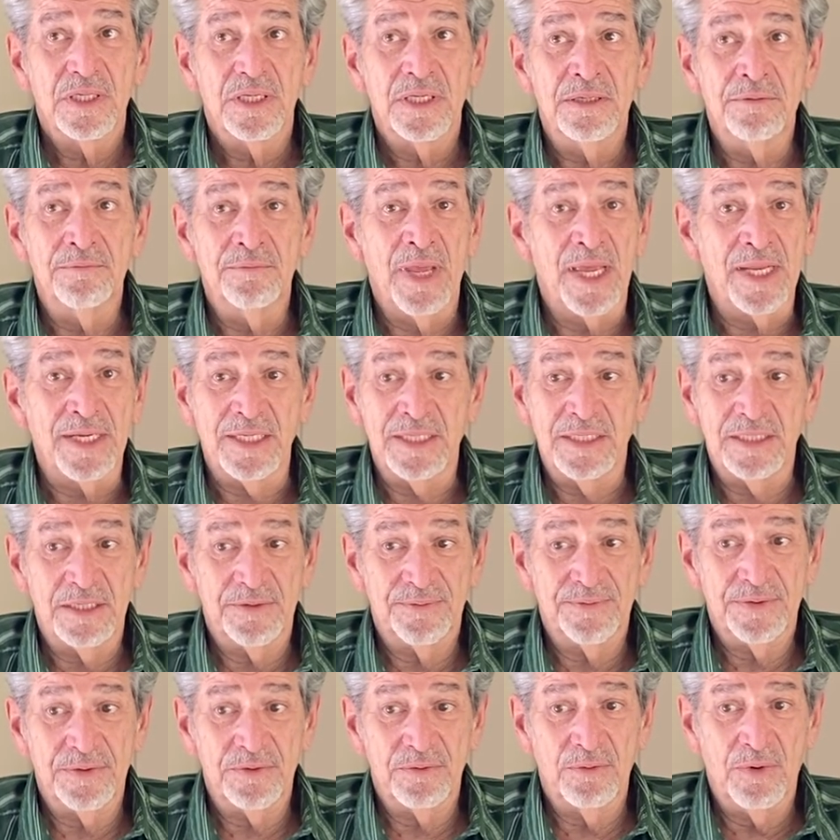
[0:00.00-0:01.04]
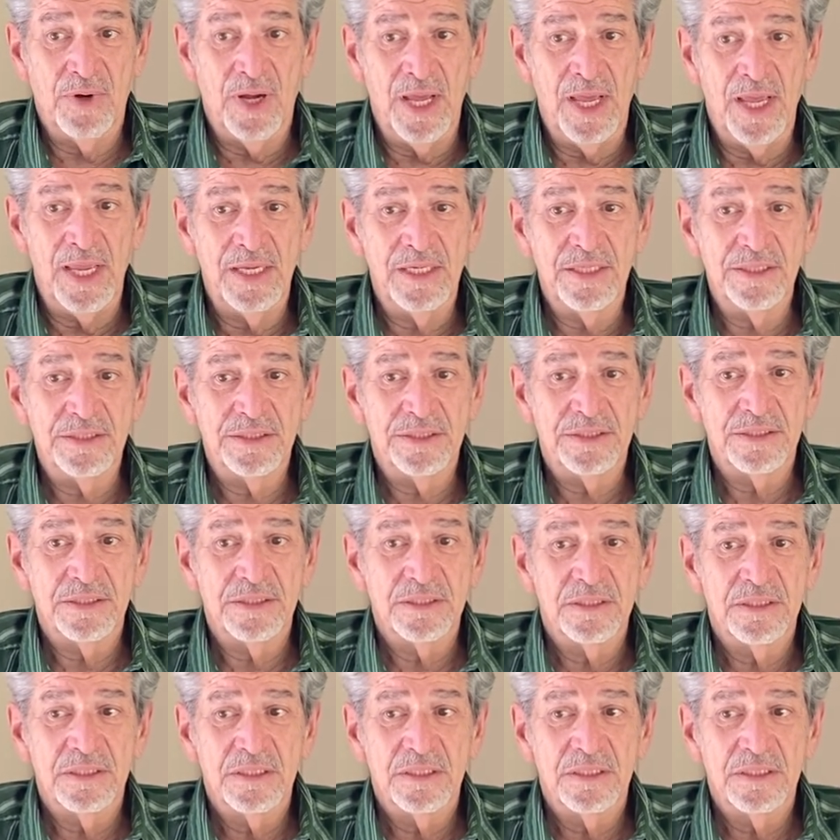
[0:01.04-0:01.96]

in many different ways,